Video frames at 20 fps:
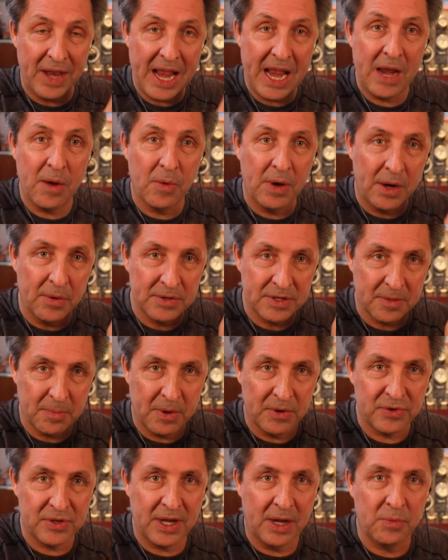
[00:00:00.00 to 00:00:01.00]
that ate what yeah. it was
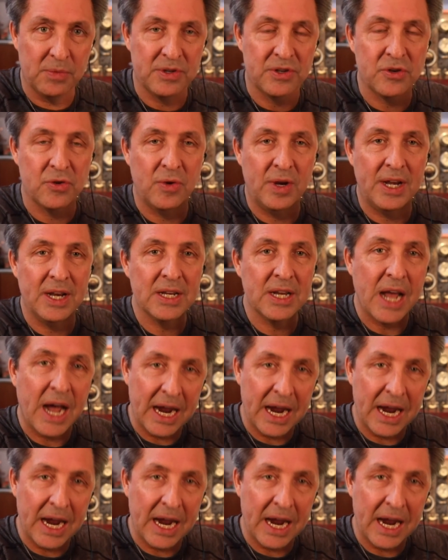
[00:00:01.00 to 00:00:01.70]
supposed to eat, was treated